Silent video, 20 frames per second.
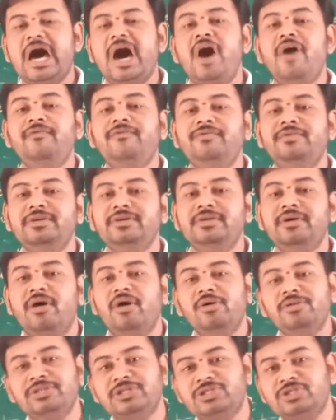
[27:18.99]
after
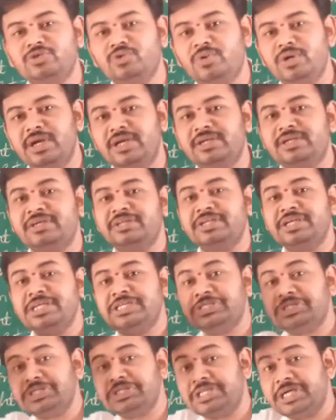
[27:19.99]
all the students
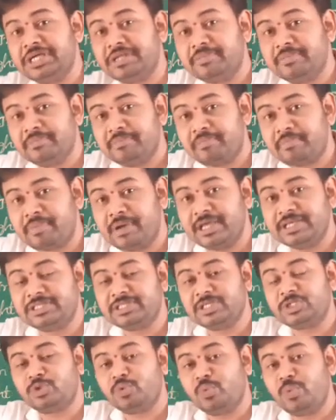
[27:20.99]
reached their
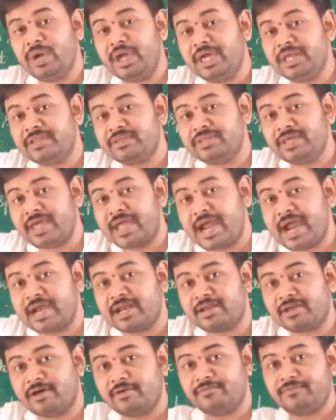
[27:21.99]
places where they
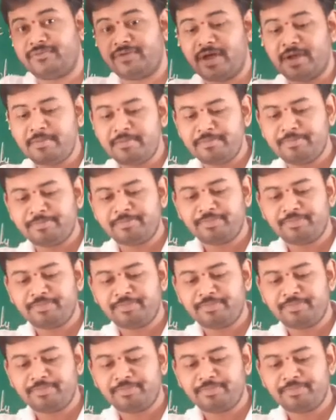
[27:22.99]
had come from,